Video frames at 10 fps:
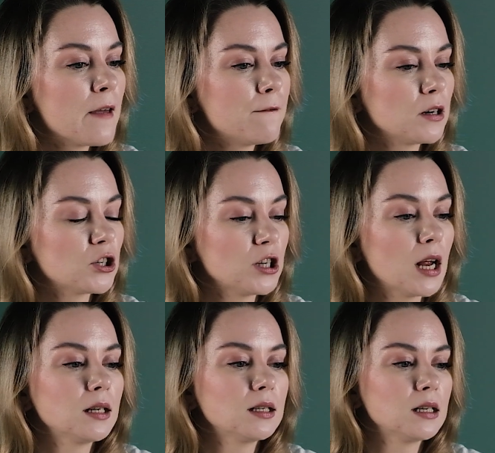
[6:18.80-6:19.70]

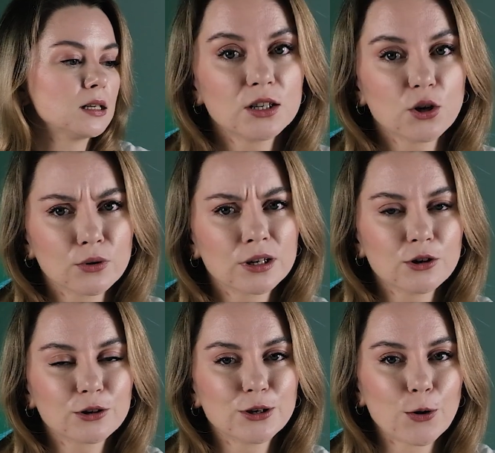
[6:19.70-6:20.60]
functionalities, so you can
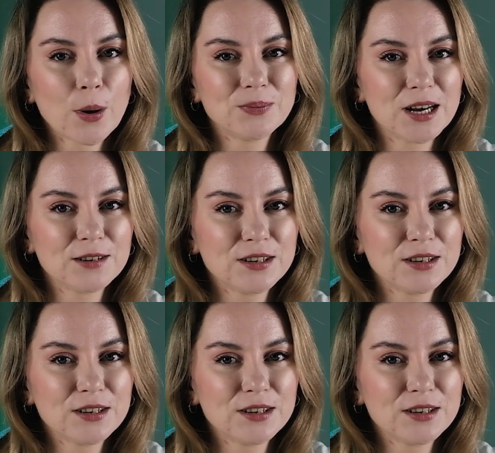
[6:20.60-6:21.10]
talk to your website